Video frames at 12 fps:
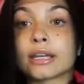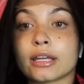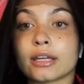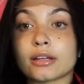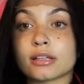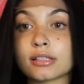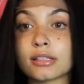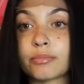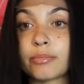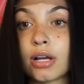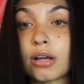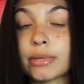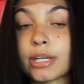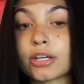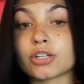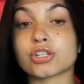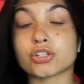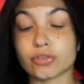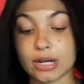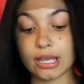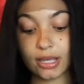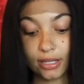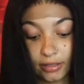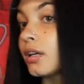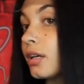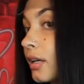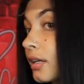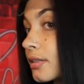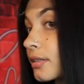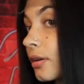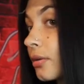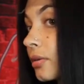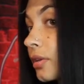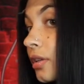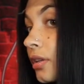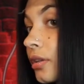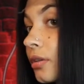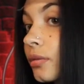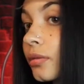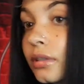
here is this bomb hair straighten. It's so cute.